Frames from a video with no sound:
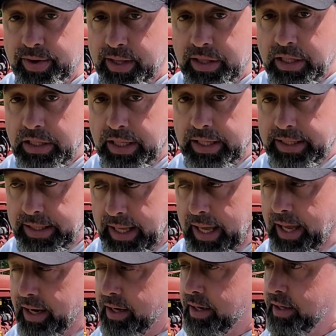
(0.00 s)
anything like
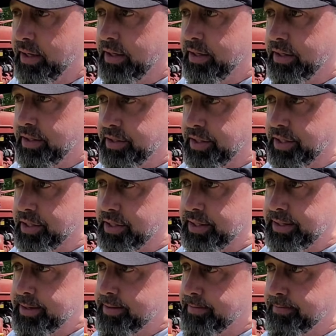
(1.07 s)
that.
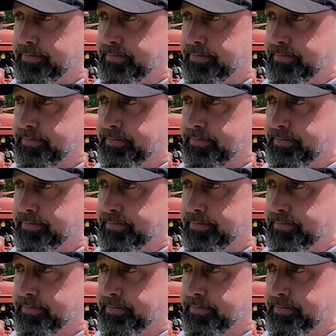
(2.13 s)
Just,